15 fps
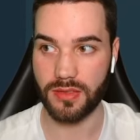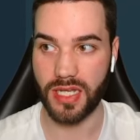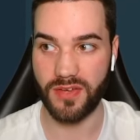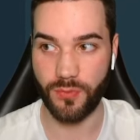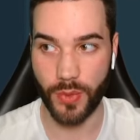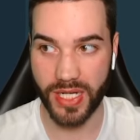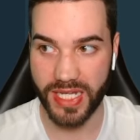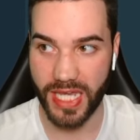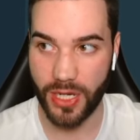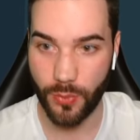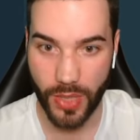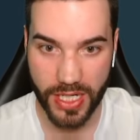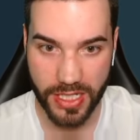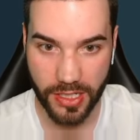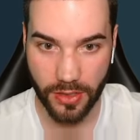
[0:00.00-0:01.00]
If we can get a
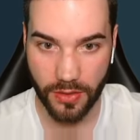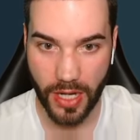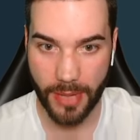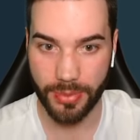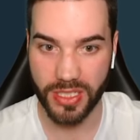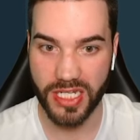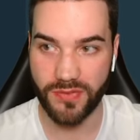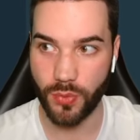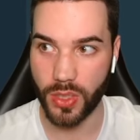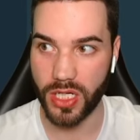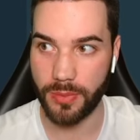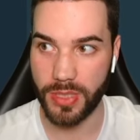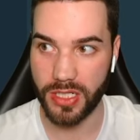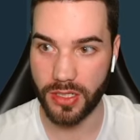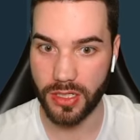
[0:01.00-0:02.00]
win here, I believe we're going to
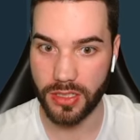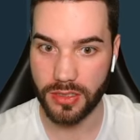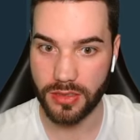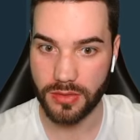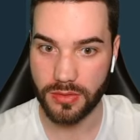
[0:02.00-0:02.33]
be good.